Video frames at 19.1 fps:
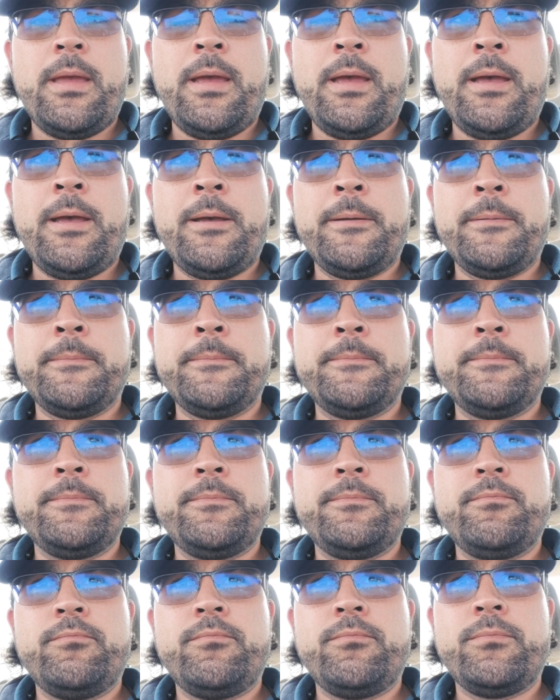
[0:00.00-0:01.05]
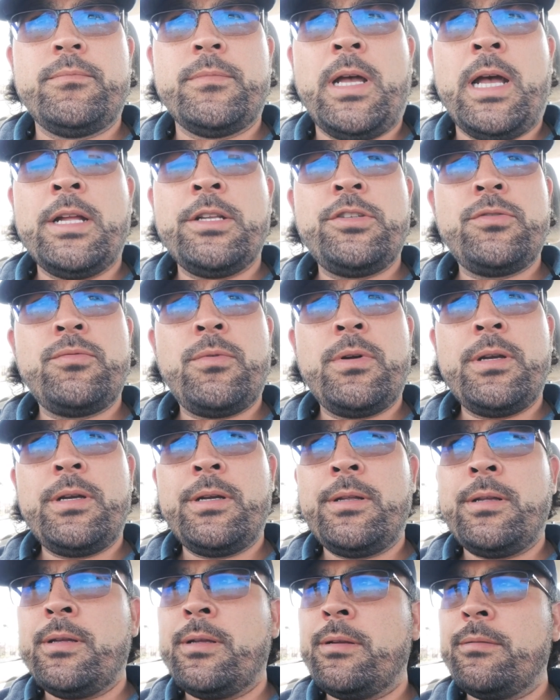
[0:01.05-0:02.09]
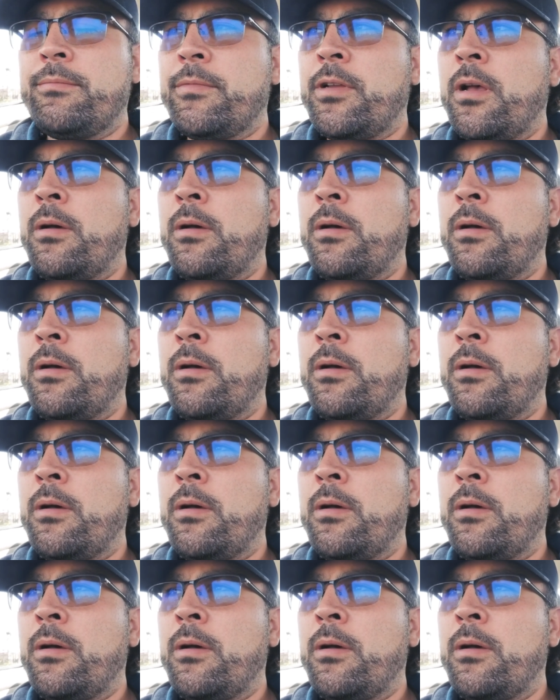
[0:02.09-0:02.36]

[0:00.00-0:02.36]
I just wanted to